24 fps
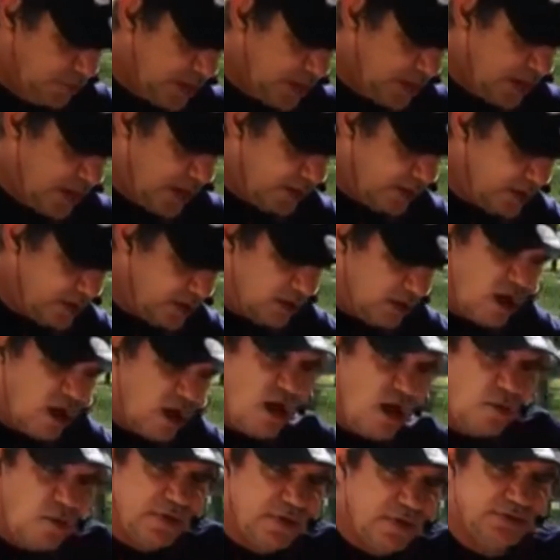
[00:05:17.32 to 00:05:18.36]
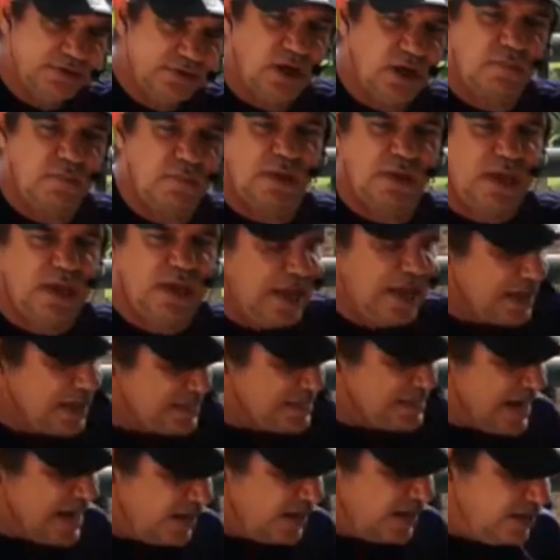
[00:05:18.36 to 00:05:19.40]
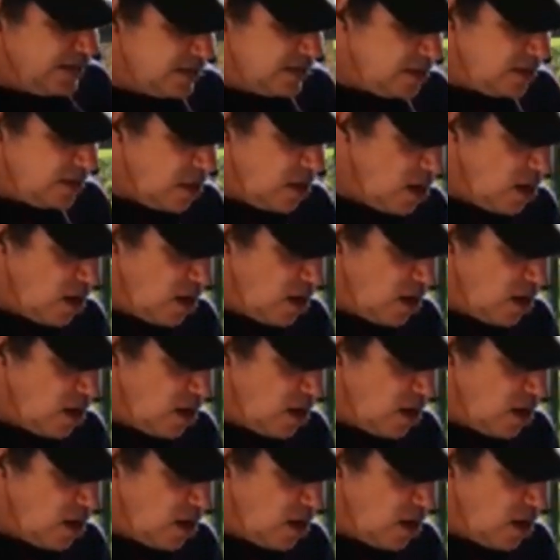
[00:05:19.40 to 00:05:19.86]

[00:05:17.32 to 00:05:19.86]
to get it all mixed up. Got to get it all